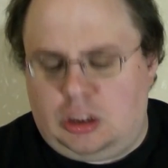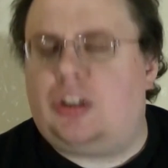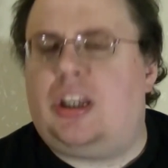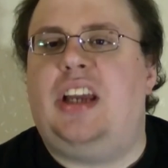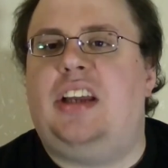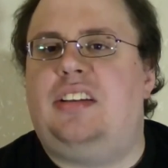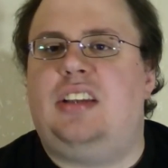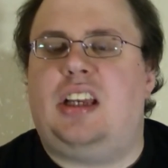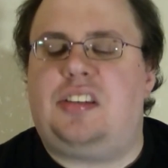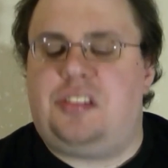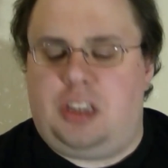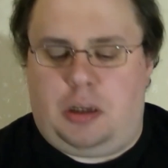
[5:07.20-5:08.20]
Okay,
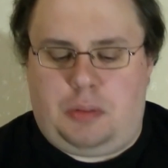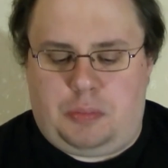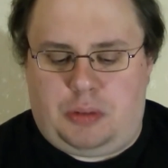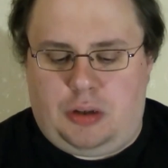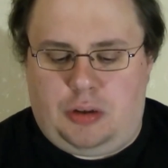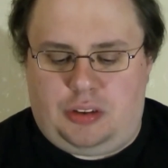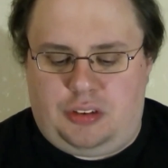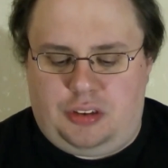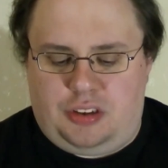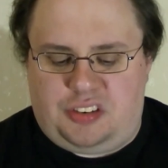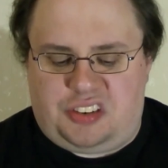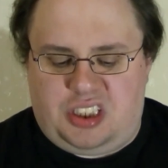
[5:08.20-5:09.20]
next time I'm going
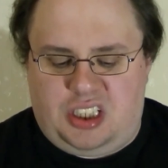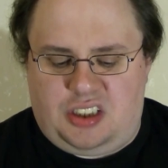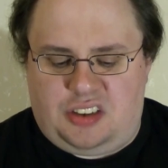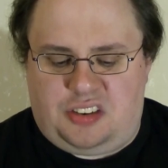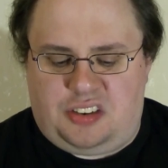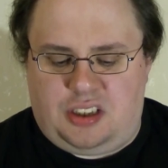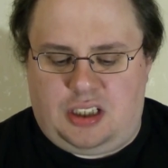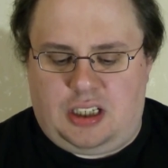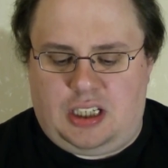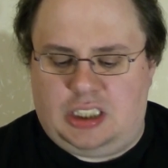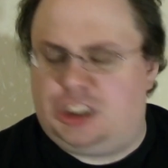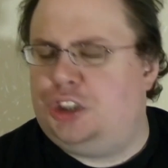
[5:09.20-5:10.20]
to discuss
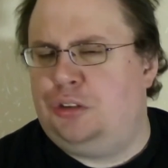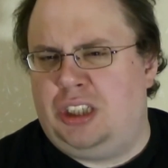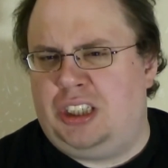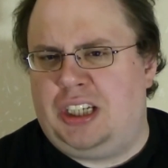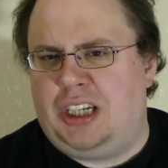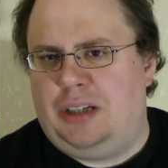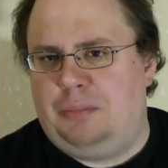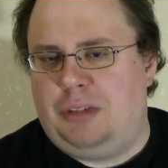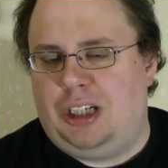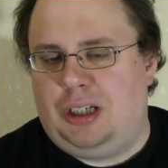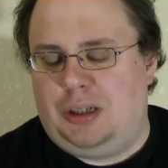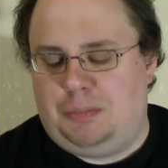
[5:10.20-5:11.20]
a shooting game,